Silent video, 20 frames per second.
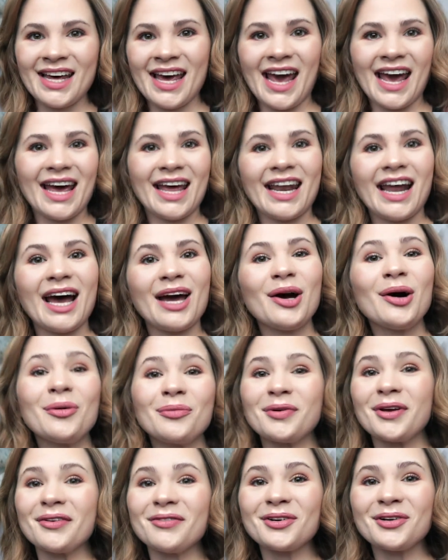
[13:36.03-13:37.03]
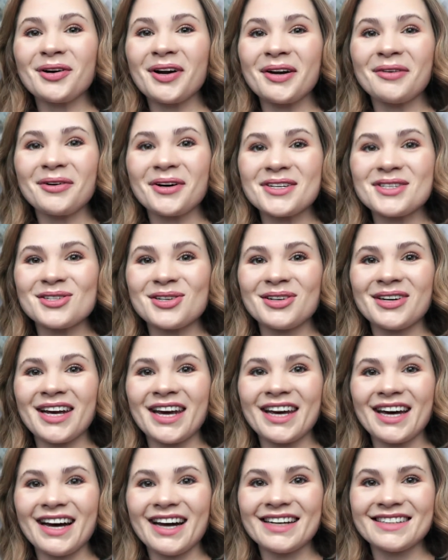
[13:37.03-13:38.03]
And I hope you have a great rest of your
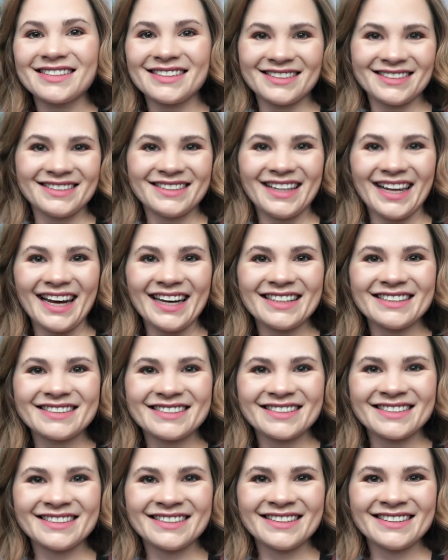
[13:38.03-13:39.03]
day, guys. Thanks.